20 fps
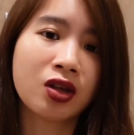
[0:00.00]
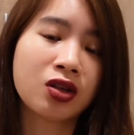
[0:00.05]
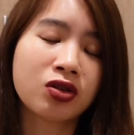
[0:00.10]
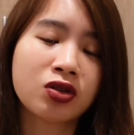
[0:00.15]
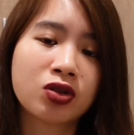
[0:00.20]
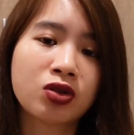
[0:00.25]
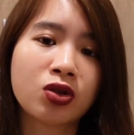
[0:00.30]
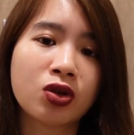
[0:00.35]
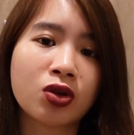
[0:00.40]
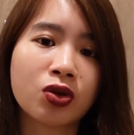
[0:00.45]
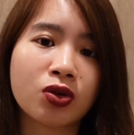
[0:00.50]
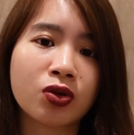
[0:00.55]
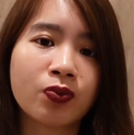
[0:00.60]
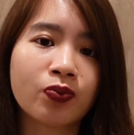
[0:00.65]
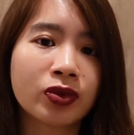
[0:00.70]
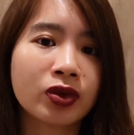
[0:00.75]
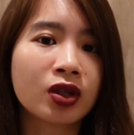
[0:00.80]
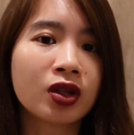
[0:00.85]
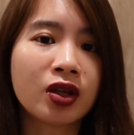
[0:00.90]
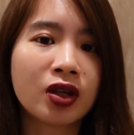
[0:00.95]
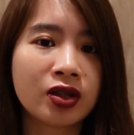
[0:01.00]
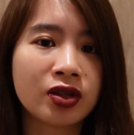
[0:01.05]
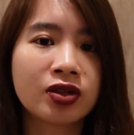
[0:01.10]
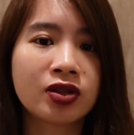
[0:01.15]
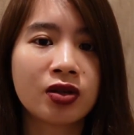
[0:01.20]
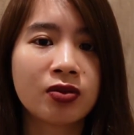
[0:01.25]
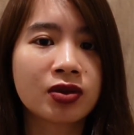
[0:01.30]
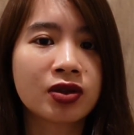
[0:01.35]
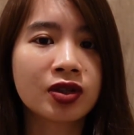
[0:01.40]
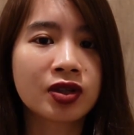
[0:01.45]
So it
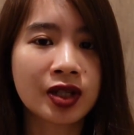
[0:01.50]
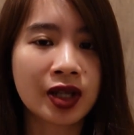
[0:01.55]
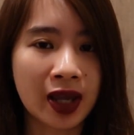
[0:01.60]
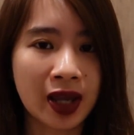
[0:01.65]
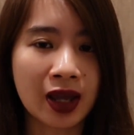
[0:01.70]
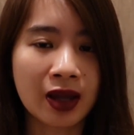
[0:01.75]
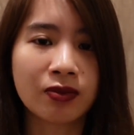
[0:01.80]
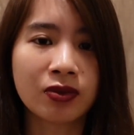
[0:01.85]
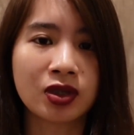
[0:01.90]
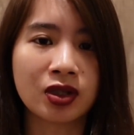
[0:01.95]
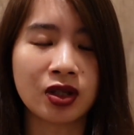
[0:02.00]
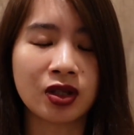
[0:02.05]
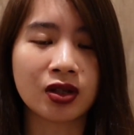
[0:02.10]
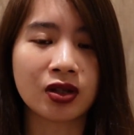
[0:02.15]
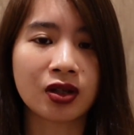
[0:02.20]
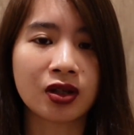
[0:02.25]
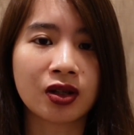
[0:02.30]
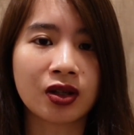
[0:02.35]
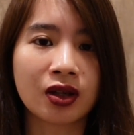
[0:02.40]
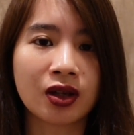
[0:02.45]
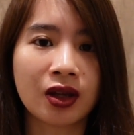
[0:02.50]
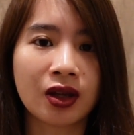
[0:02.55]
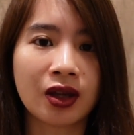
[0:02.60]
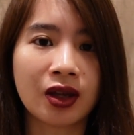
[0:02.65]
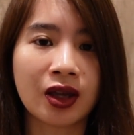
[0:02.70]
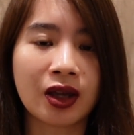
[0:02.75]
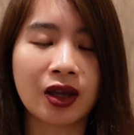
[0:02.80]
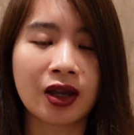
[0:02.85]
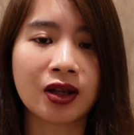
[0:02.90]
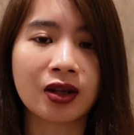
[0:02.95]
seems tempting,
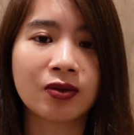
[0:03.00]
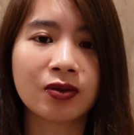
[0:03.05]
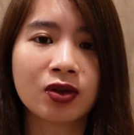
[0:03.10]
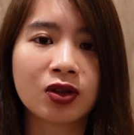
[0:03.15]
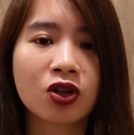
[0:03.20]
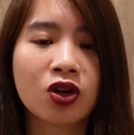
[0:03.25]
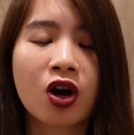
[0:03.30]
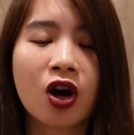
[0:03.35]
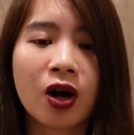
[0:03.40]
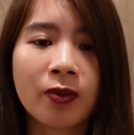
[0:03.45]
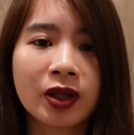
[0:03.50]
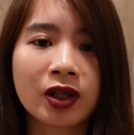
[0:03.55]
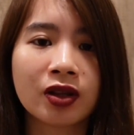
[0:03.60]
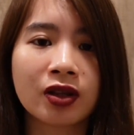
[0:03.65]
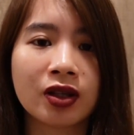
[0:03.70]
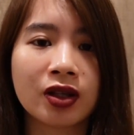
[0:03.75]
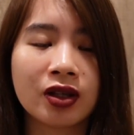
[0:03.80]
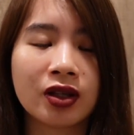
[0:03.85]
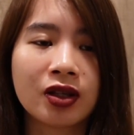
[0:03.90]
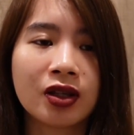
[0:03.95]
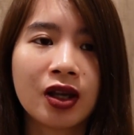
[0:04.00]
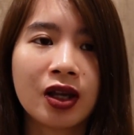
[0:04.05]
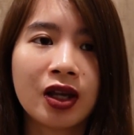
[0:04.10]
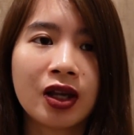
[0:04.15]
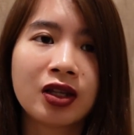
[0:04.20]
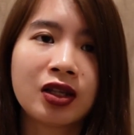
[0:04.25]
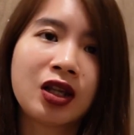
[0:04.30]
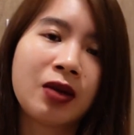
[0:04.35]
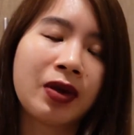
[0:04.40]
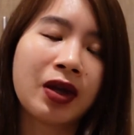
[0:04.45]
and commonly
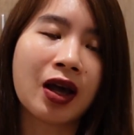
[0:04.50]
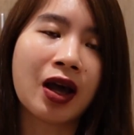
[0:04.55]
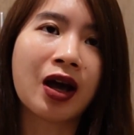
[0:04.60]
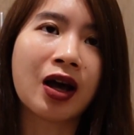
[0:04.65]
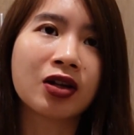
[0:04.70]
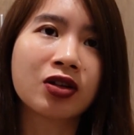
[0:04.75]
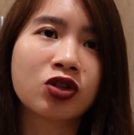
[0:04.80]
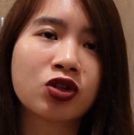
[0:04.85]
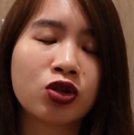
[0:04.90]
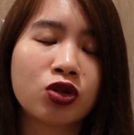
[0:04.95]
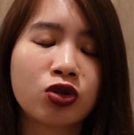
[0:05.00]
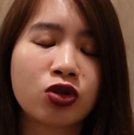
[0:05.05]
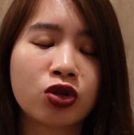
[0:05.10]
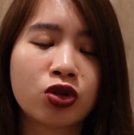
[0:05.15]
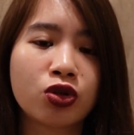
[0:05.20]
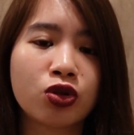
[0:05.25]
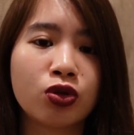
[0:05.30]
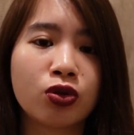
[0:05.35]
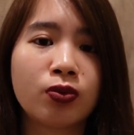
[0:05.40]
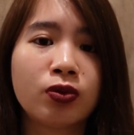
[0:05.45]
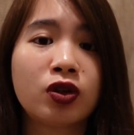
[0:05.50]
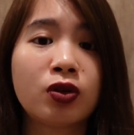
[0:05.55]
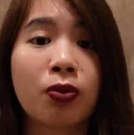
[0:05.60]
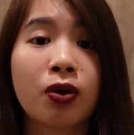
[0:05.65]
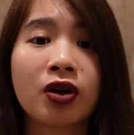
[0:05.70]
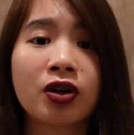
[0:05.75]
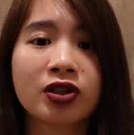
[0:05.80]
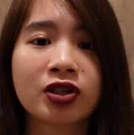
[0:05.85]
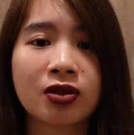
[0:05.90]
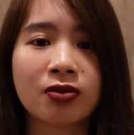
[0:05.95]
they may ask you to
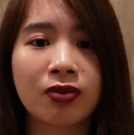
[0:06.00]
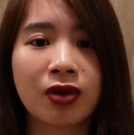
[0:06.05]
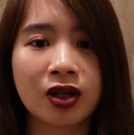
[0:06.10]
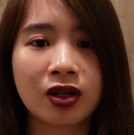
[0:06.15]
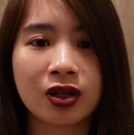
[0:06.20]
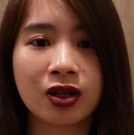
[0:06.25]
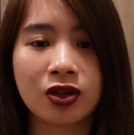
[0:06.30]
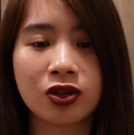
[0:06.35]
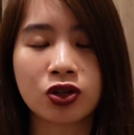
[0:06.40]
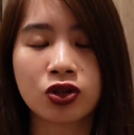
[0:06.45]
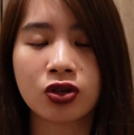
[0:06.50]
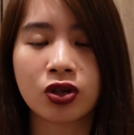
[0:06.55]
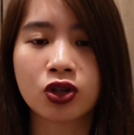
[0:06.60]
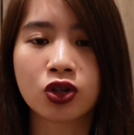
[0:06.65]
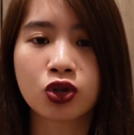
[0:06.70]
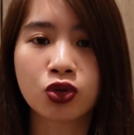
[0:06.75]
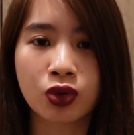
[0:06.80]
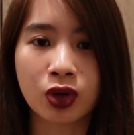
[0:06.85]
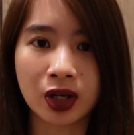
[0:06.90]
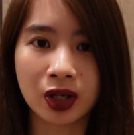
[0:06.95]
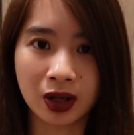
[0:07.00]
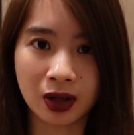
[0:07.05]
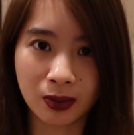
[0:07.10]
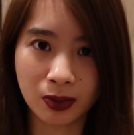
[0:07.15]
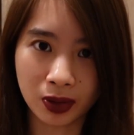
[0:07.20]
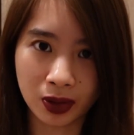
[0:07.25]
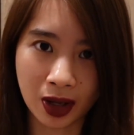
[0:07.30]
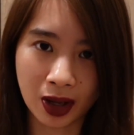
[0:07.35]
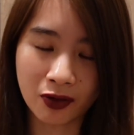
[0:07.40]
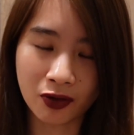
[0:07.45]
deposit money into a trading
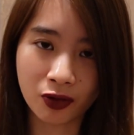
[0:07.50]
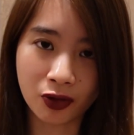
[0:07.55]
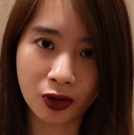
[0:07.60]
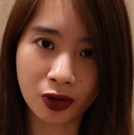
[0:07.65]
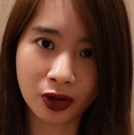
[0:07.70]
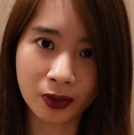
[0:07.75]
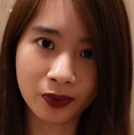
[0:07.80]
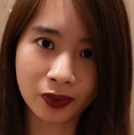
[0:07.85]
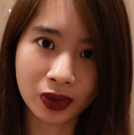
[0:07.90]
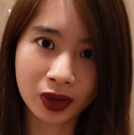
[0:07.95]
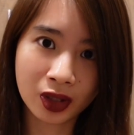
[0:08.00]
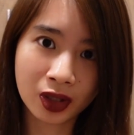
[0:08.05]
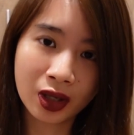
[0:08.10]
platform.